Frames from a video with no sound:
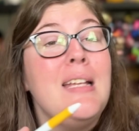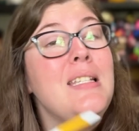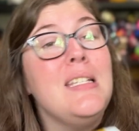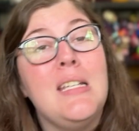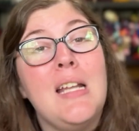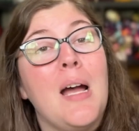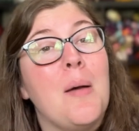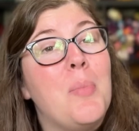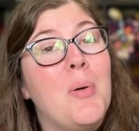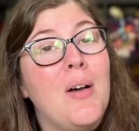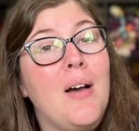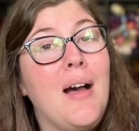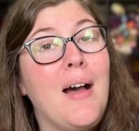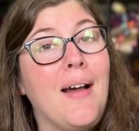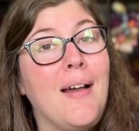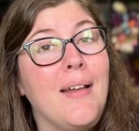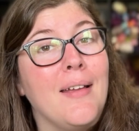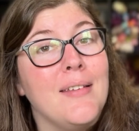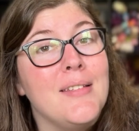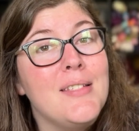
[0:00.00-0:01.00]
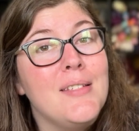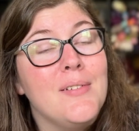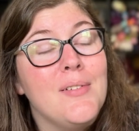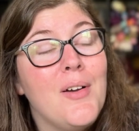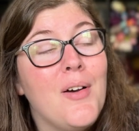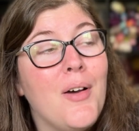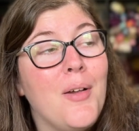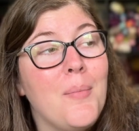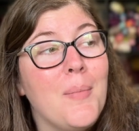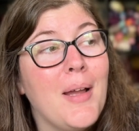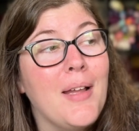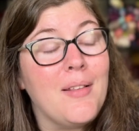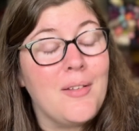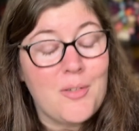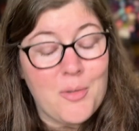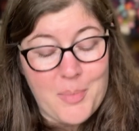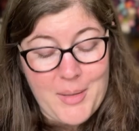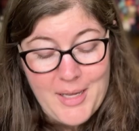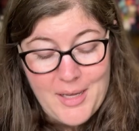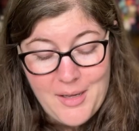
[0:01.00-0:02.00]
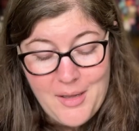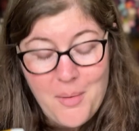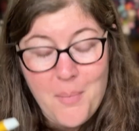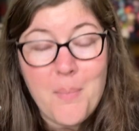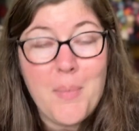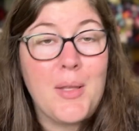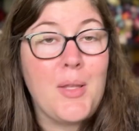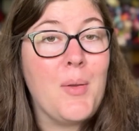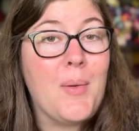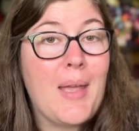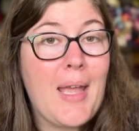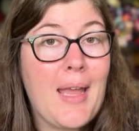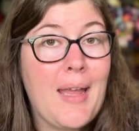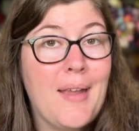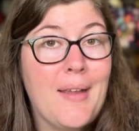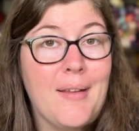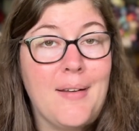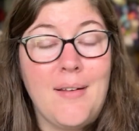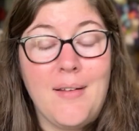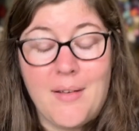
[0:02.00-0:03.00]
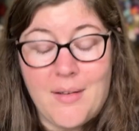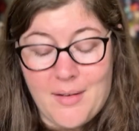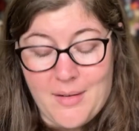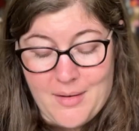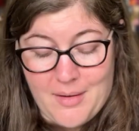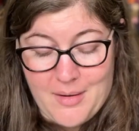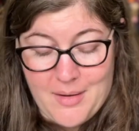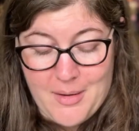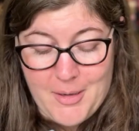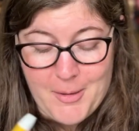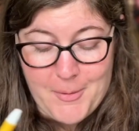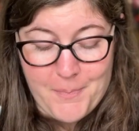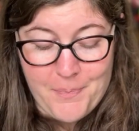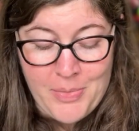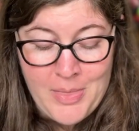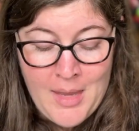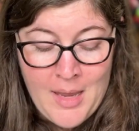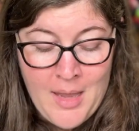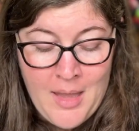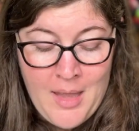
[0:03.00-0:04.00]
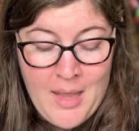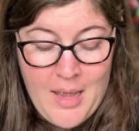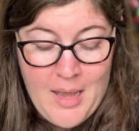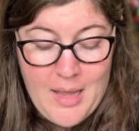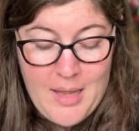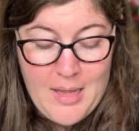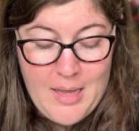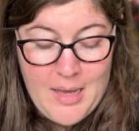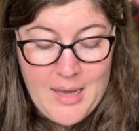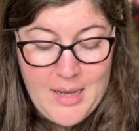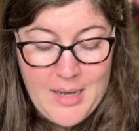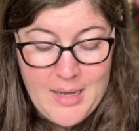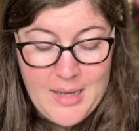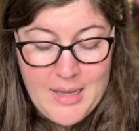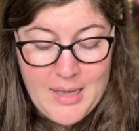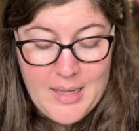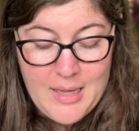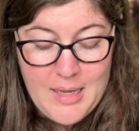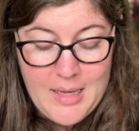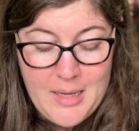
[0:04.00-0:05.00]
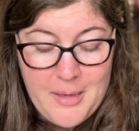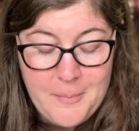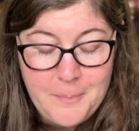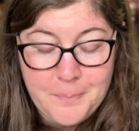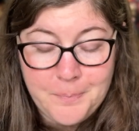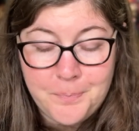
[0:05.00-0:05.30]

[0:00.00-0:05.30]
did not put eyes on my little pig, but you can. I